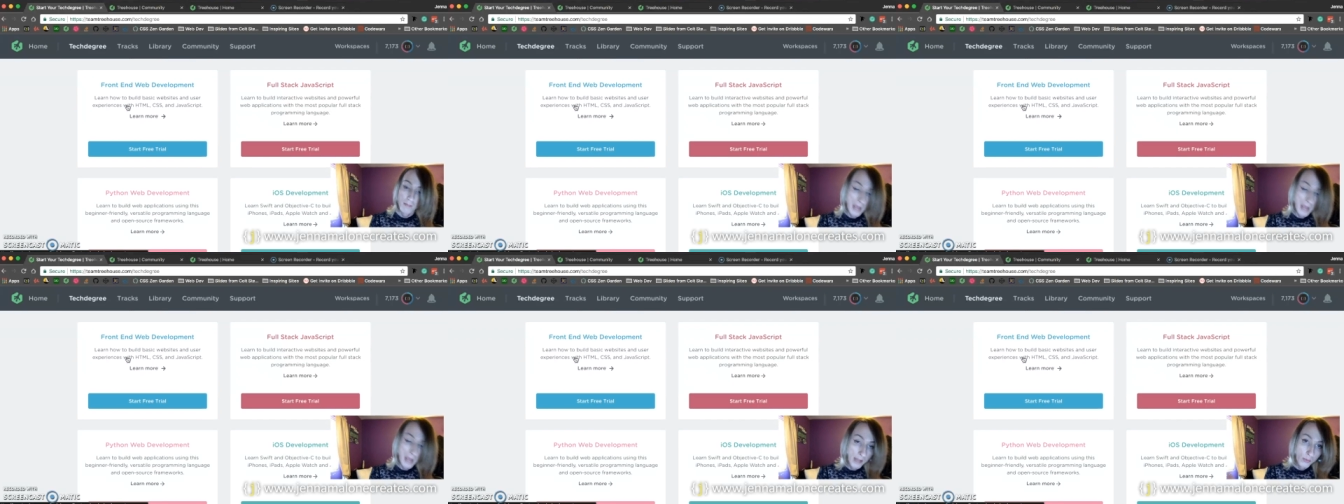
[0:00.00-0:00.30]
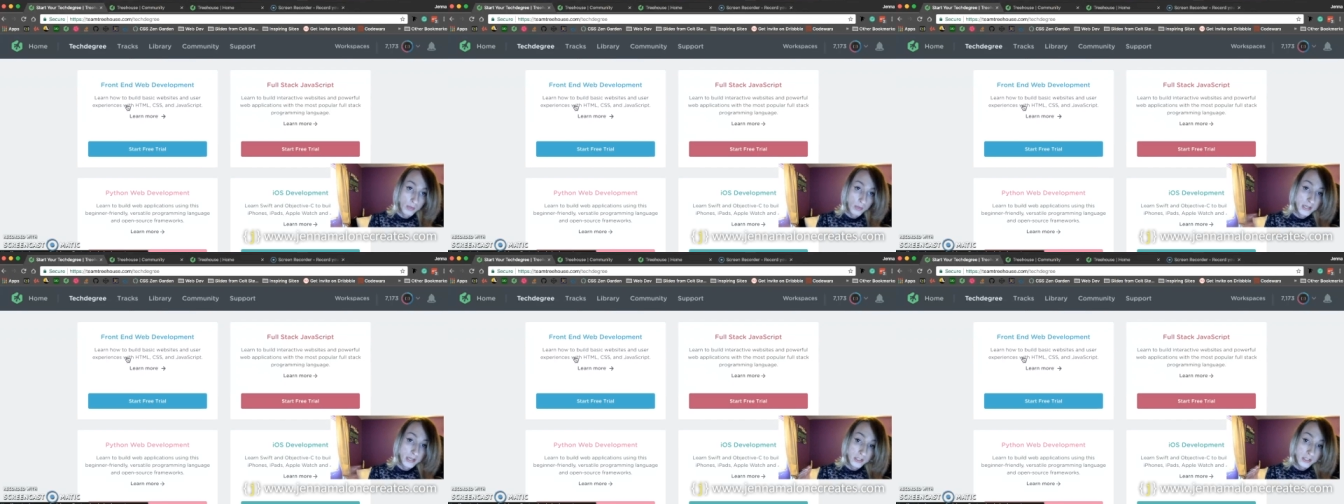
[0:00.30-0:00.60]

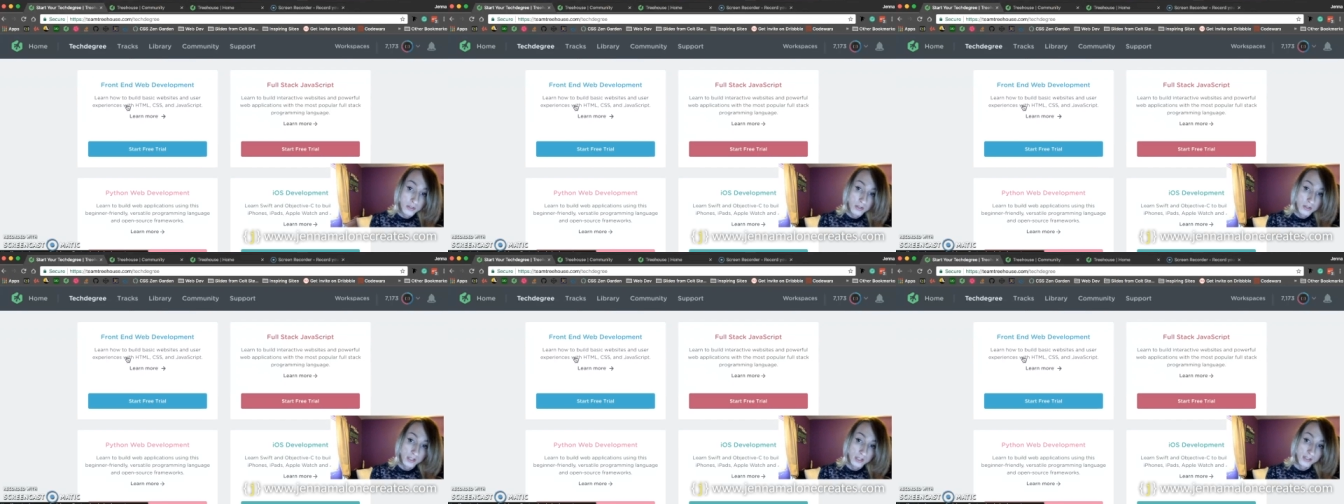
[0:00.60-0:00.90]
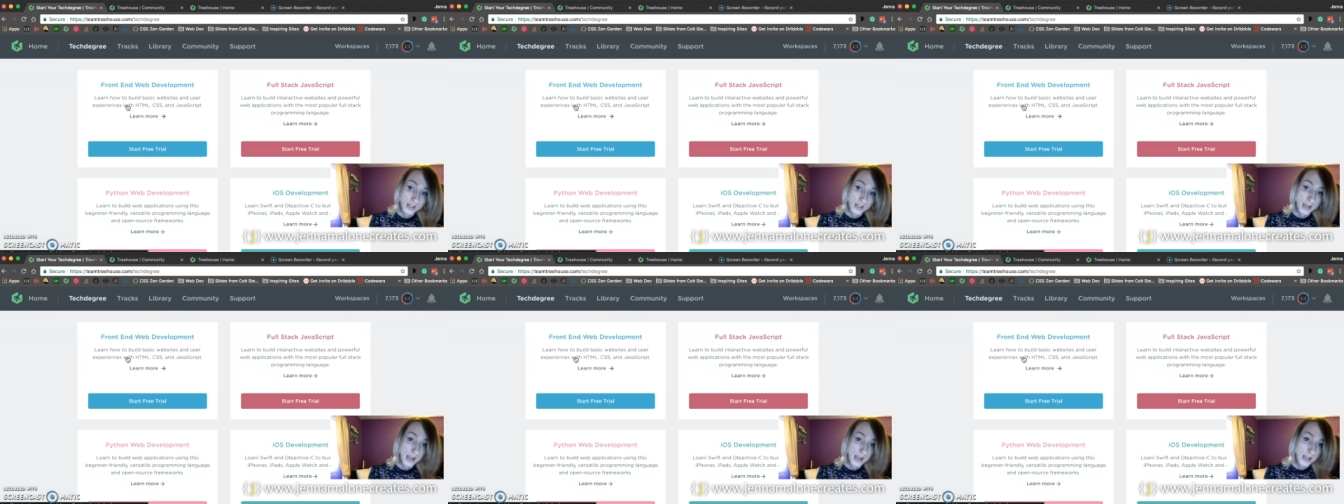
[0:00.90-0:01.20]
pathways you can
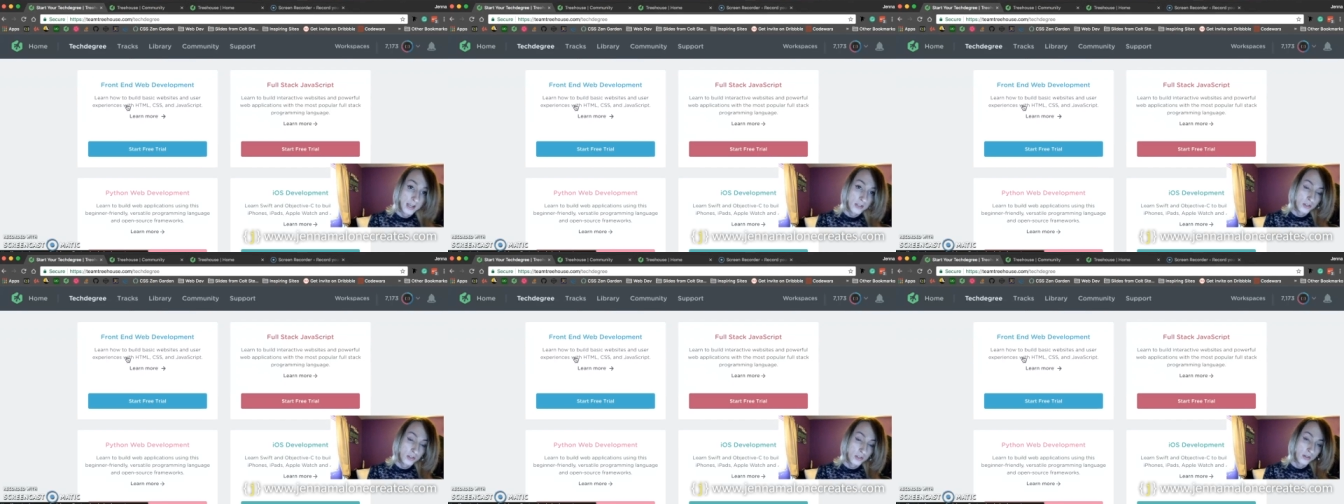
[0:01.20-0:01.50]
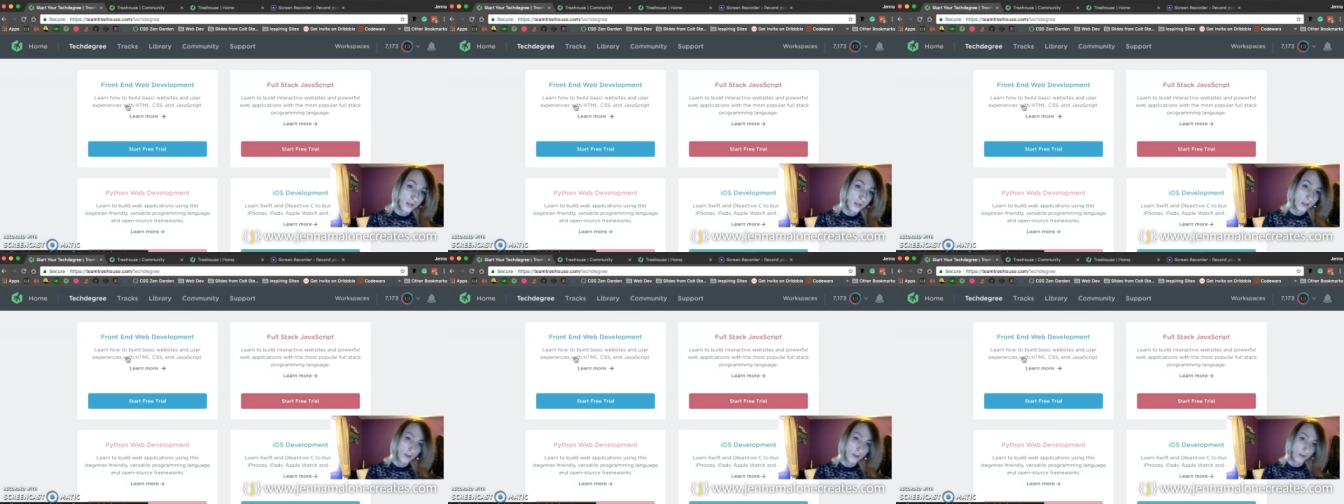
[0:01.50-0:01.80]
take. So
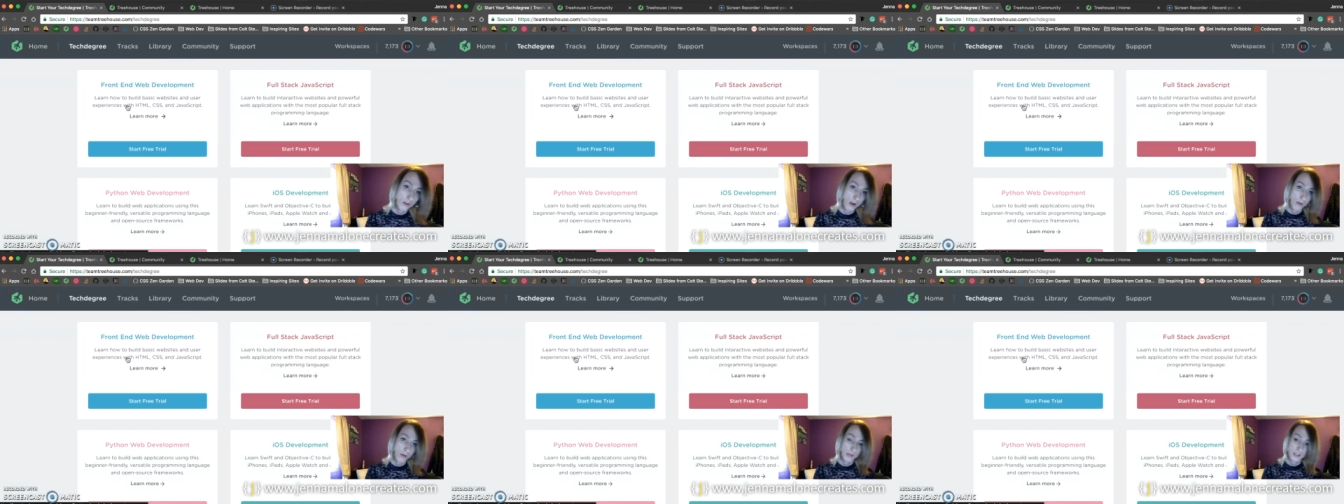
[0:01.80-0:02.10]
you could go